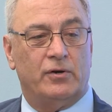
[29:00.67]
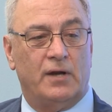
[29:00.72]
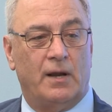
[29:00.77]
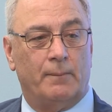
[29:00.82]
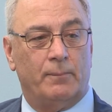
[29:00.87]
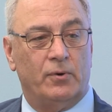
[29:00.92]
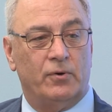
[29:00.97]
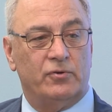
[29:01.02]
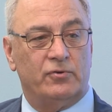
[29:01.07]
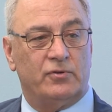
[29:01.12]

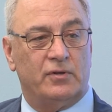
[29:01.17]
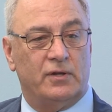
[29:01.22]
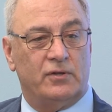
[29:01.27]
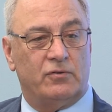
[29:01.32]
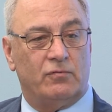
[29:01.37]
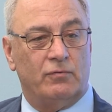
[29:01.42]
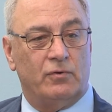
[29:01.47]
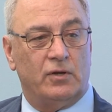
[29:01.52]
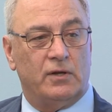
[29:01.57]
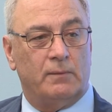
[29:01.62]
numbers.
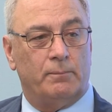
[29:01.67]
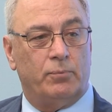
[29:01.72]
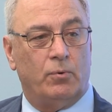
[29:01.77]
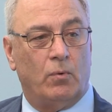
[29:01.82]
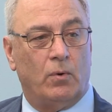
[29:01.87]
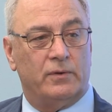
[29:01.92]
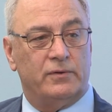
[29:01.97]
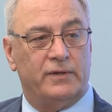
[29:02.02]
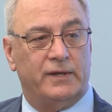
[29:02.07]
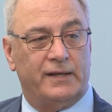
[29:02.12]
It's really
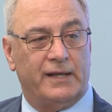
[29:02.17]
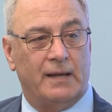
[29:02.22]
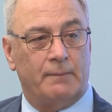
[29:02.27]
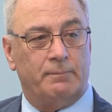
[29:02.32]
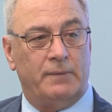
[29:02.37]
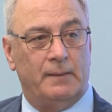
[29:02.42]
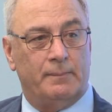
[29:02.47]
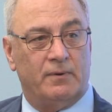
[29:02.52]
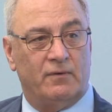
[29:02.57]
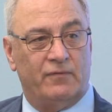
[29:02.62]
important to get
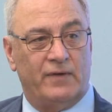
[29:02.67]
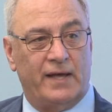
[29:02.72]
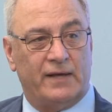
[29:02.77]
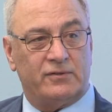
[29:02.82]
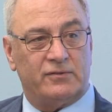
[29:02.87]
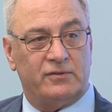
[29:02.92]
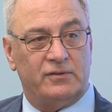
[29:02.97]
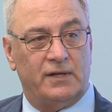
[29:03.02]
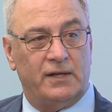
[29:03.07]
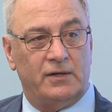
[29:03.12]
people vaccinated.